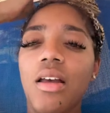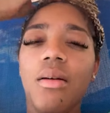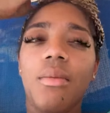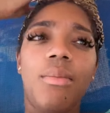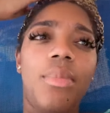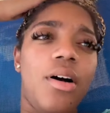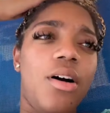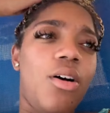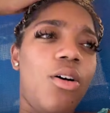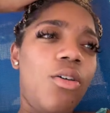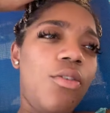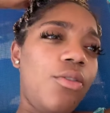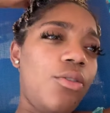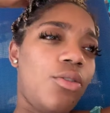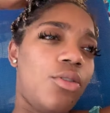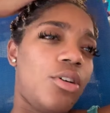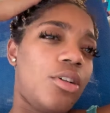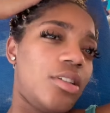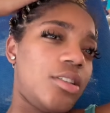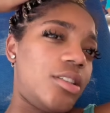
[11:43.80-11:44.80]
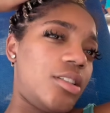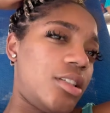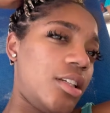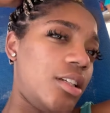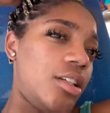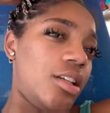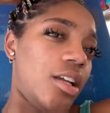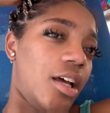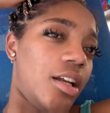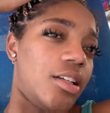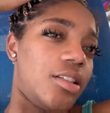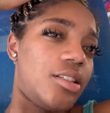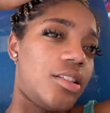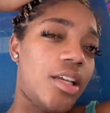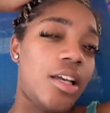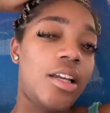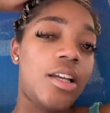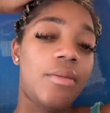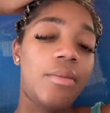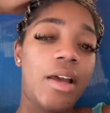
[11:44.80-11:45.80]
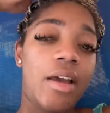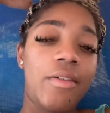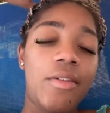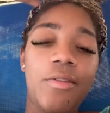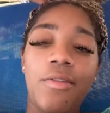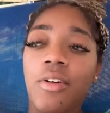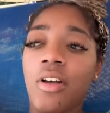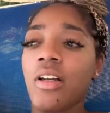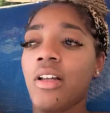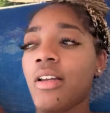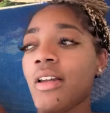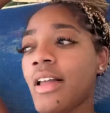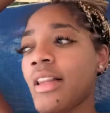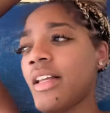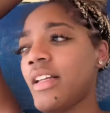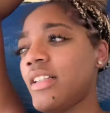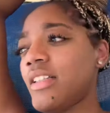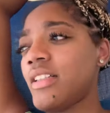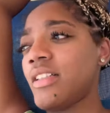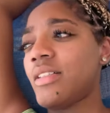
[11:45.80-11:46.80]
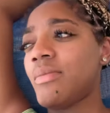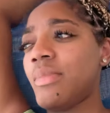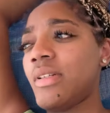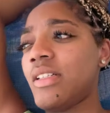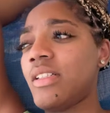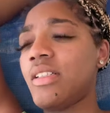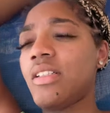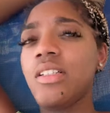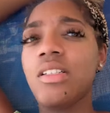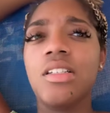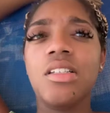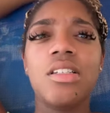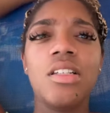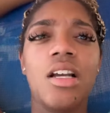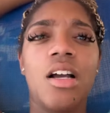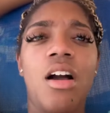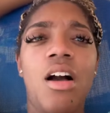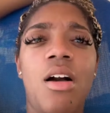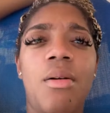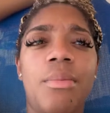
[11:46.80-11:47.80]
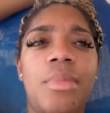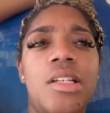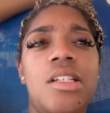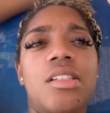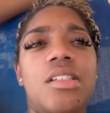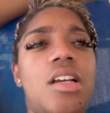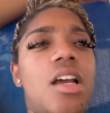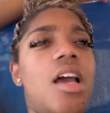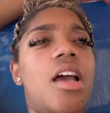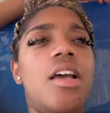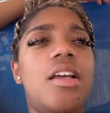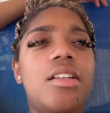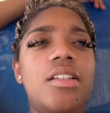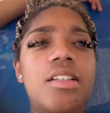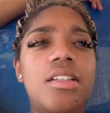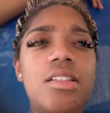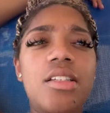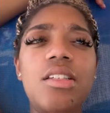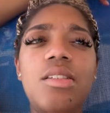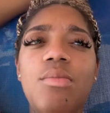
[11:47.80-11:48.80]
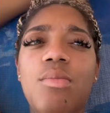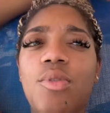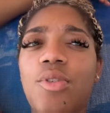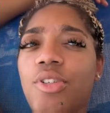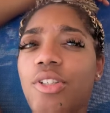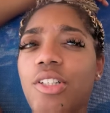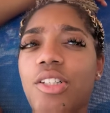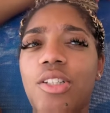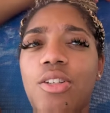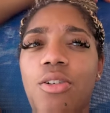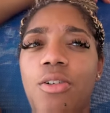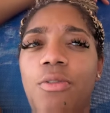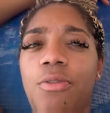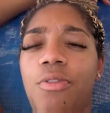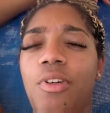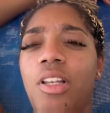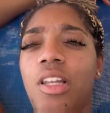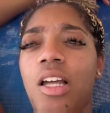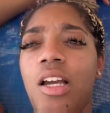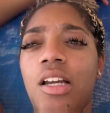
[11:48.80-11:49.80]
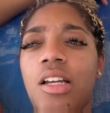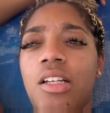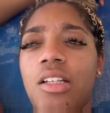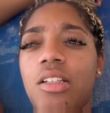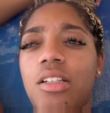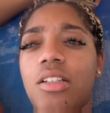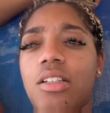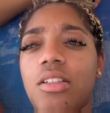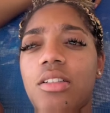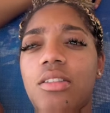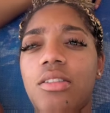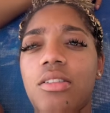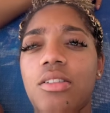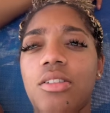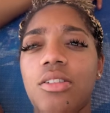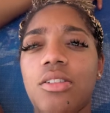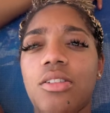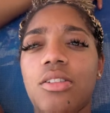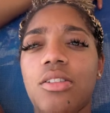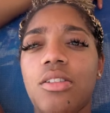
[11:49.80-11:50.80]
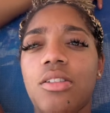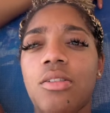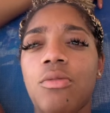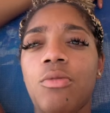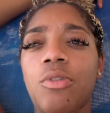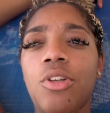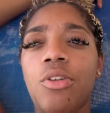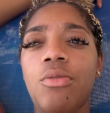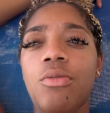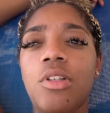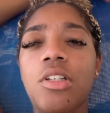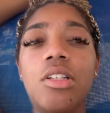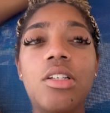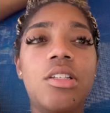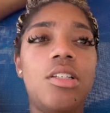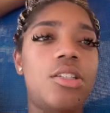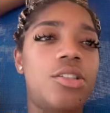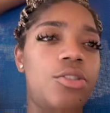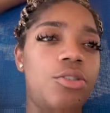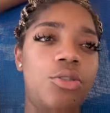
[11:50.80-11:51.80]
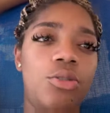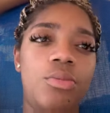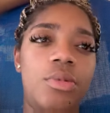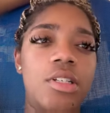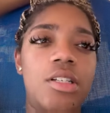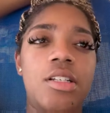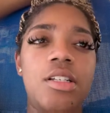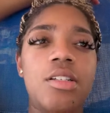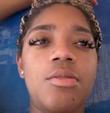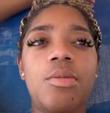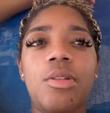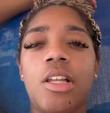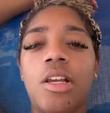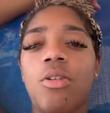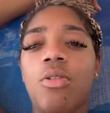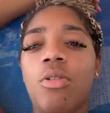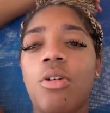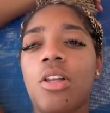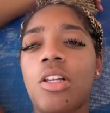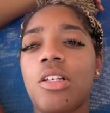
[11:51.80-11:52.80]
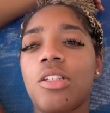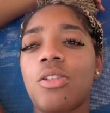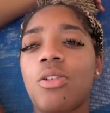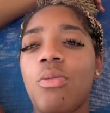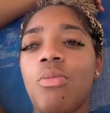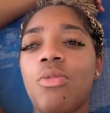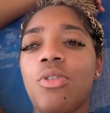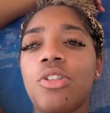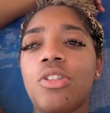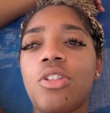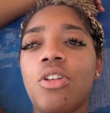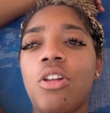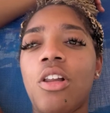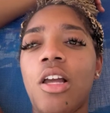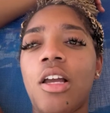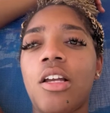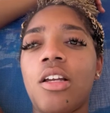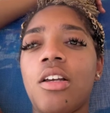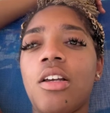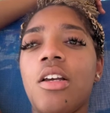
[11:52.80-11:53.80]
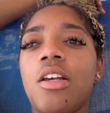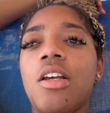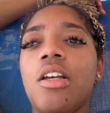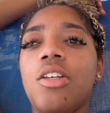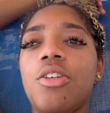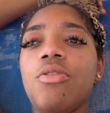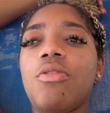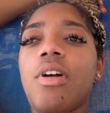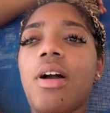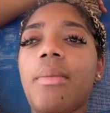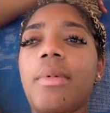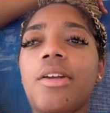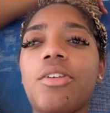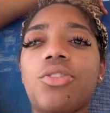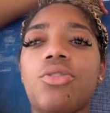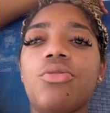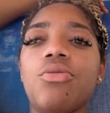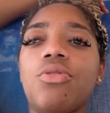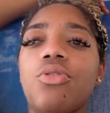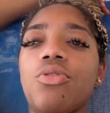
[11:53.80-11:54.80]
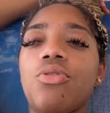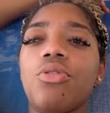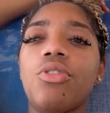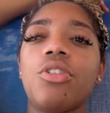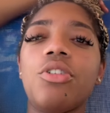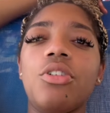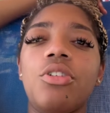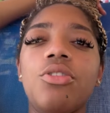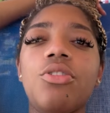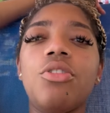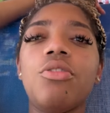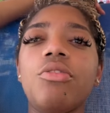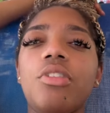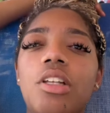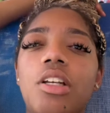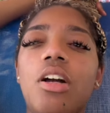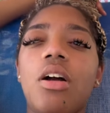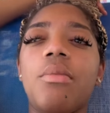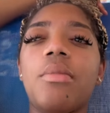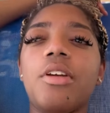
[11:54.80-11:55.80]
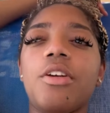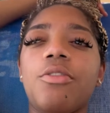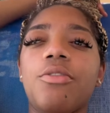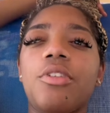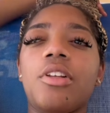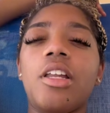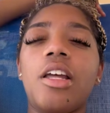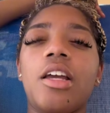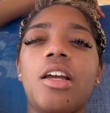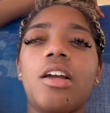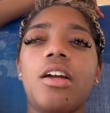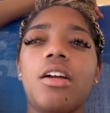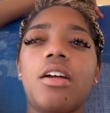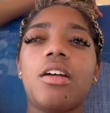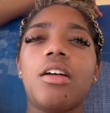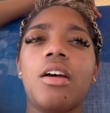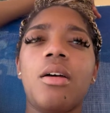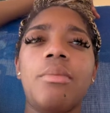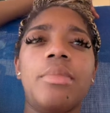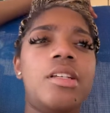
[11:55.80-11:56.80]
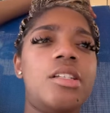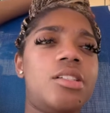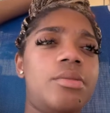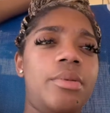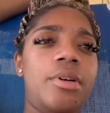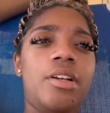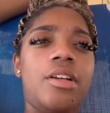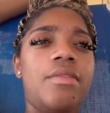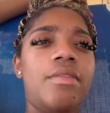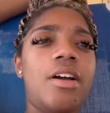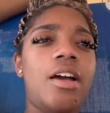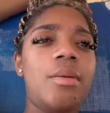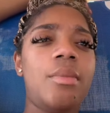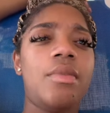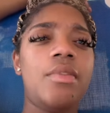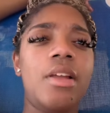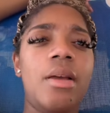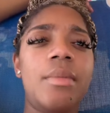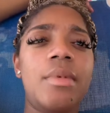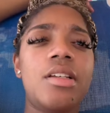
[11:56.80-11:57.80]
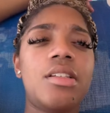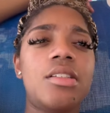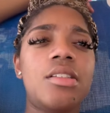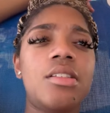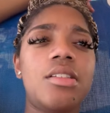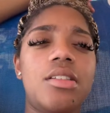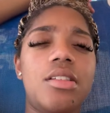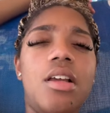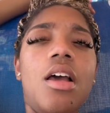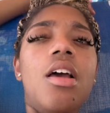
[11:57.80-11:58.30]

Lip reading: but overall, 10 out of 10, I'm having fun. I like this beach. This is a calm beach. This is more so for like when you, this is the turtle beach. That's what they call it. So more so like you come here to snorkel. You don't really come here for like a beach party vibe, if that makes sense.